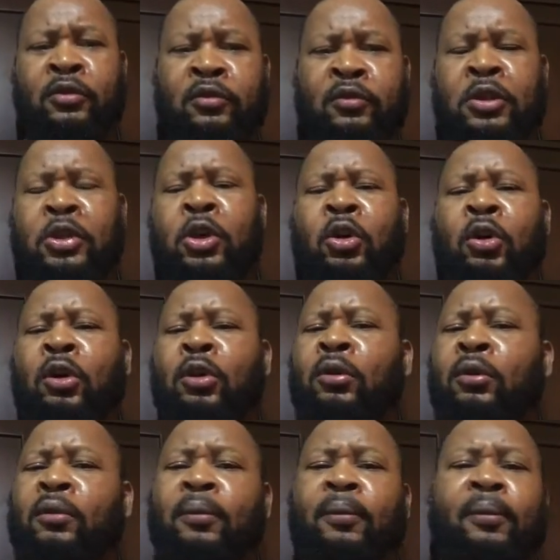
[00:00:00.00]
Creole.
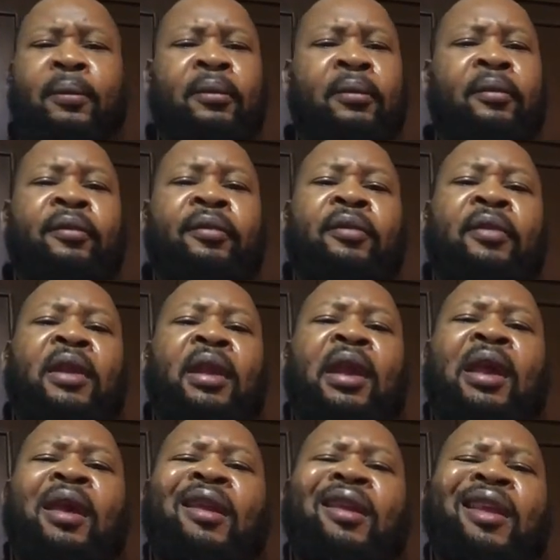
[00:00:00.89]

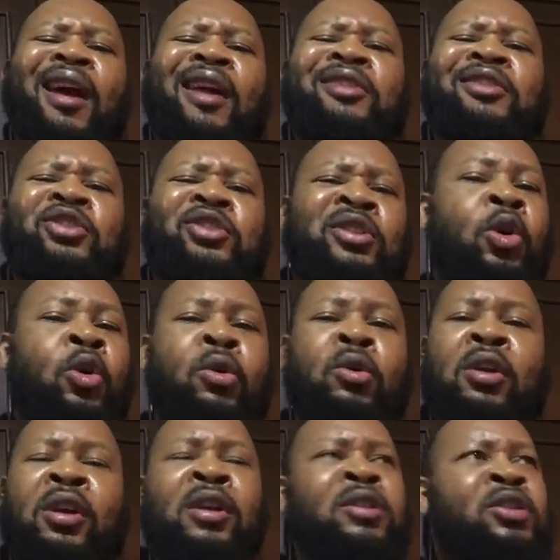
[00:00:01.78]
That is
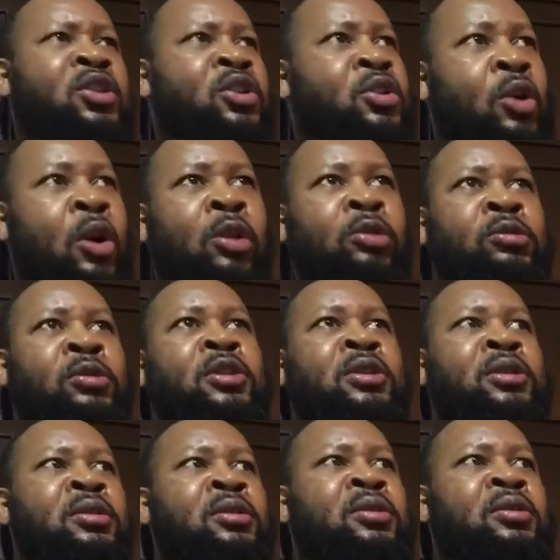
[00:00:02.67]
so insulting.